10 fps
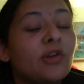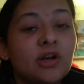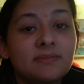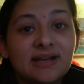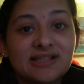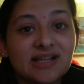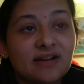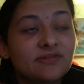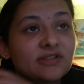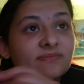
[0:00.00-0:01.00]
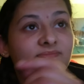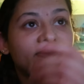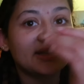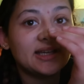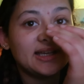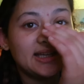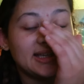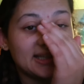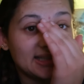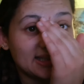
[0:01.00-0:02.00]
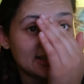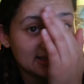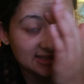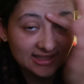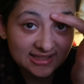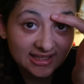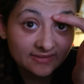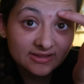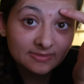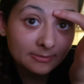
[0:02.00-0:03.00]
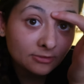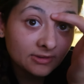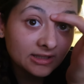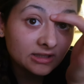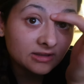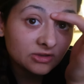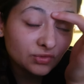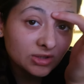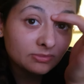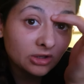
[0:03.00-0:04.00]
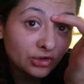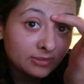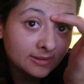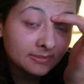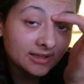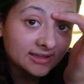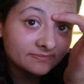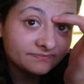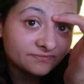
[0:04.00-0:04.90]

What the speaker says: 30 minutes left. And yes, I have this pimple right here and it's really bothering me, but I'm